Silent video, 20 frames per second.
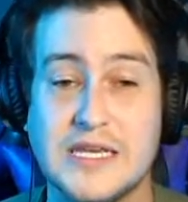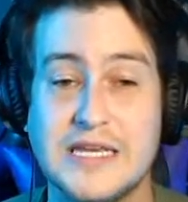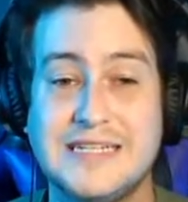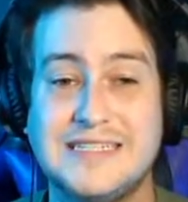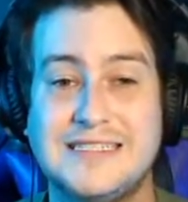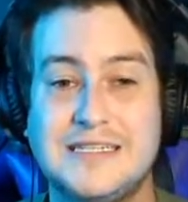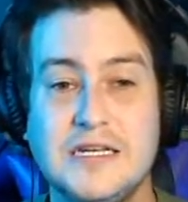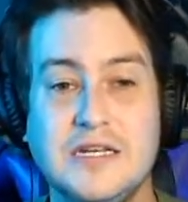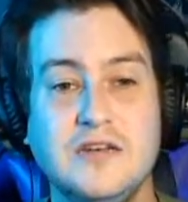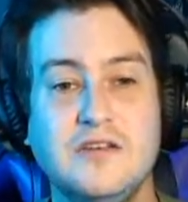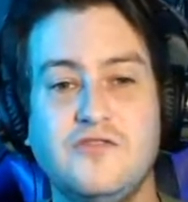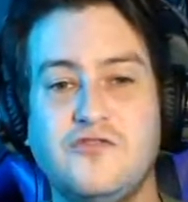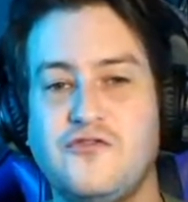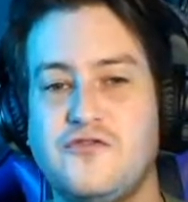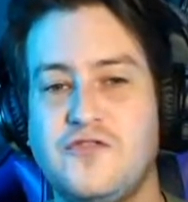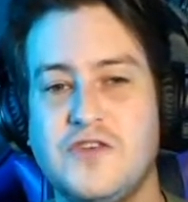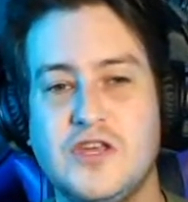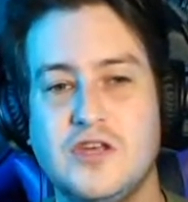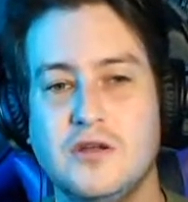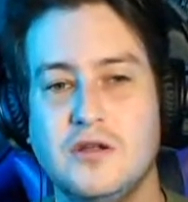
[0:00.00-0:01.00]
It didn't
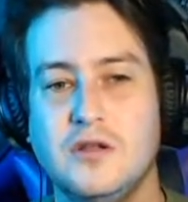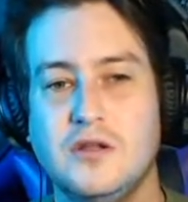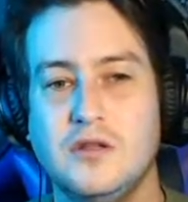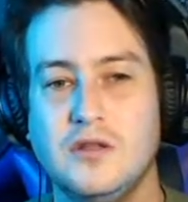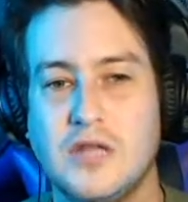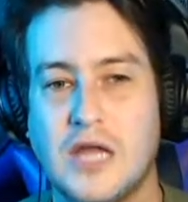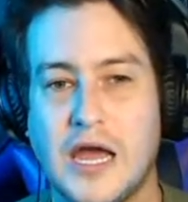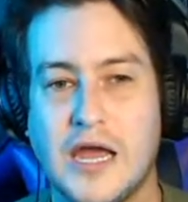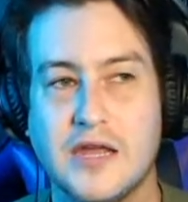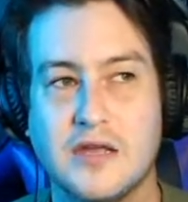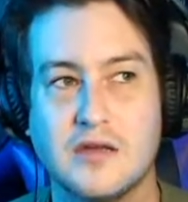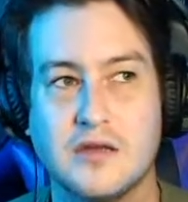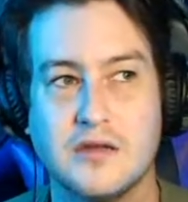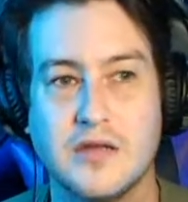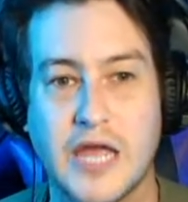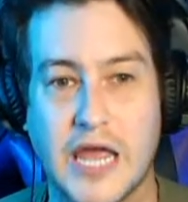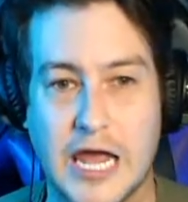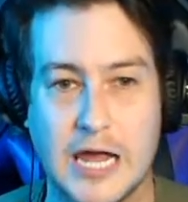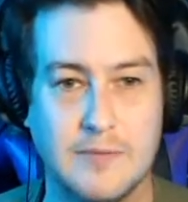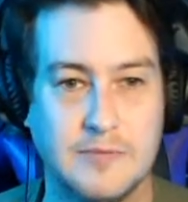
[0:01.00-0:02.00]
feel like
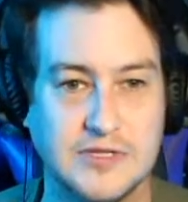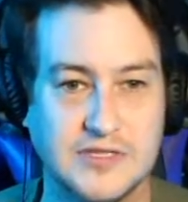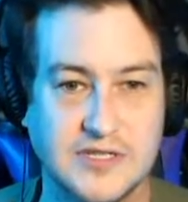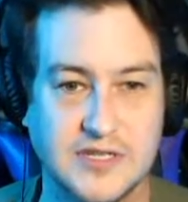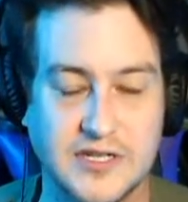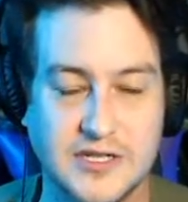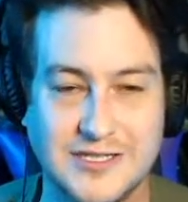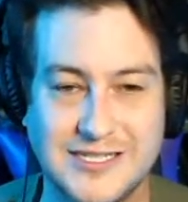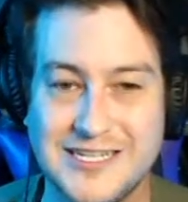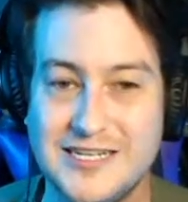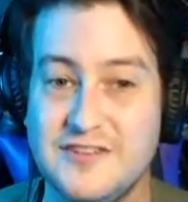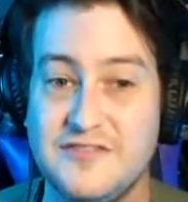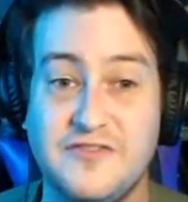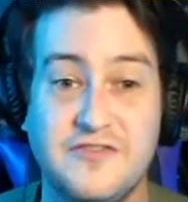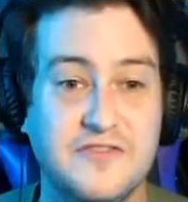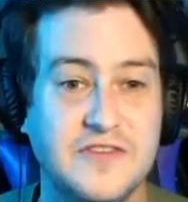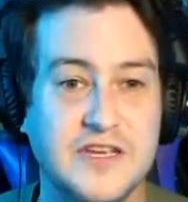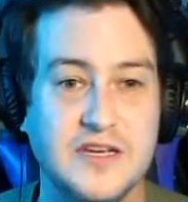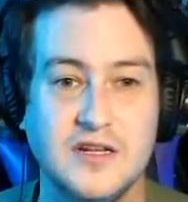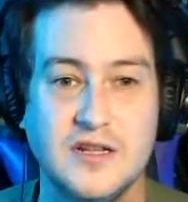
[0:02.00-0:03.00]
Hamilton. It didn't
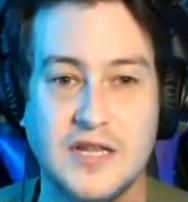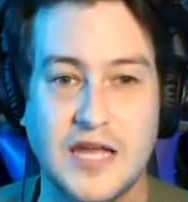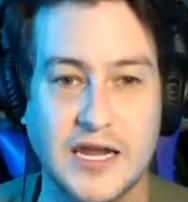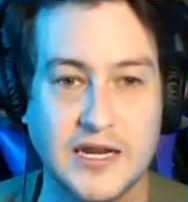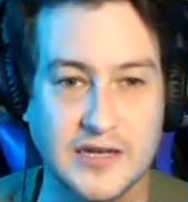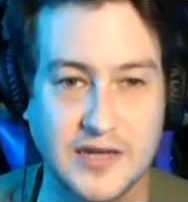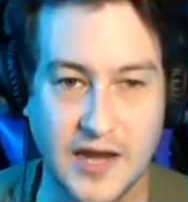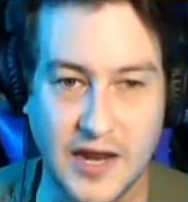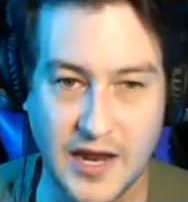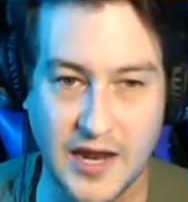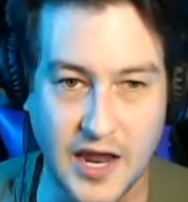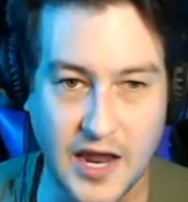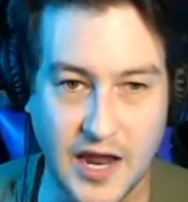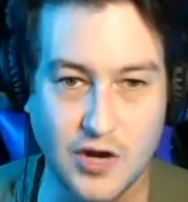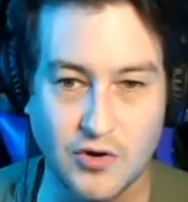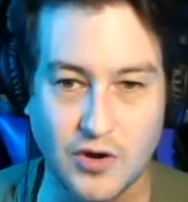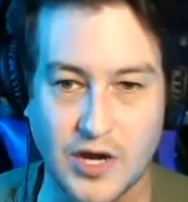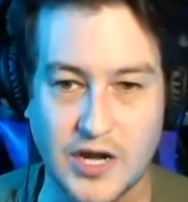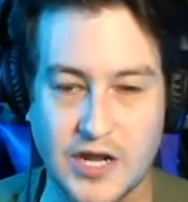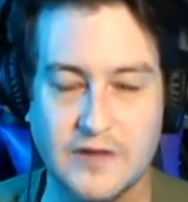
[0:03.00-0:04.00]
feel like Niagara.